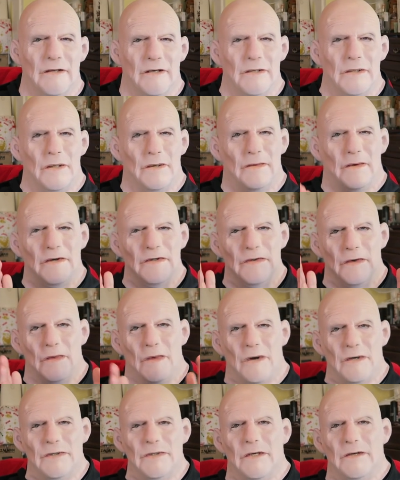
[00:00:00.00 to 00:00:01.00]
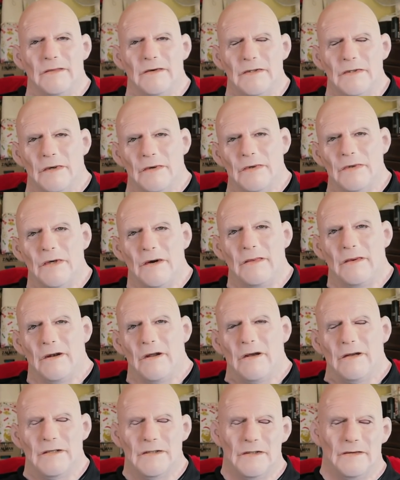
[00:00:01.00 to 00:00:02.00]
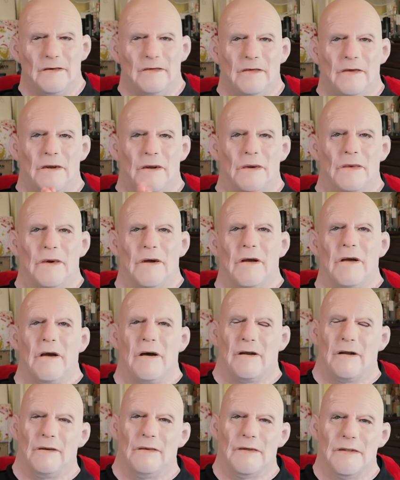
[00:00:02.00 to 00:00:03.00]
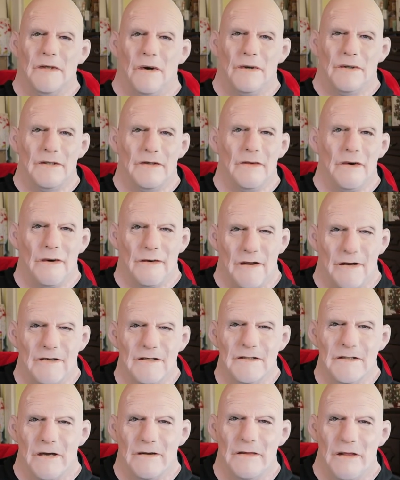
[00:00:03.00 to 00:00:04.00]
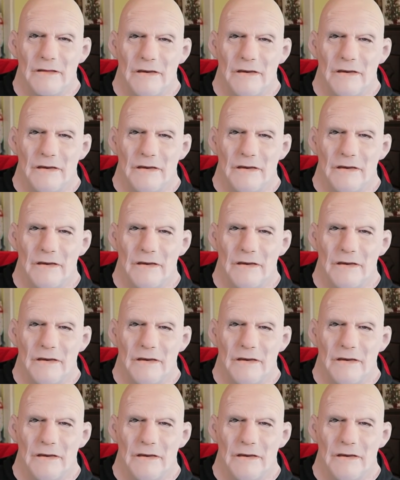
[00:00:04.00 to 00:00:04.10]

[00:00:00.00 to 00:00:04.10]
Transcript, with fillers: Thank you, boys, for watching. Be sure to drop a like, sub if you're new, and I will talk to you all next time.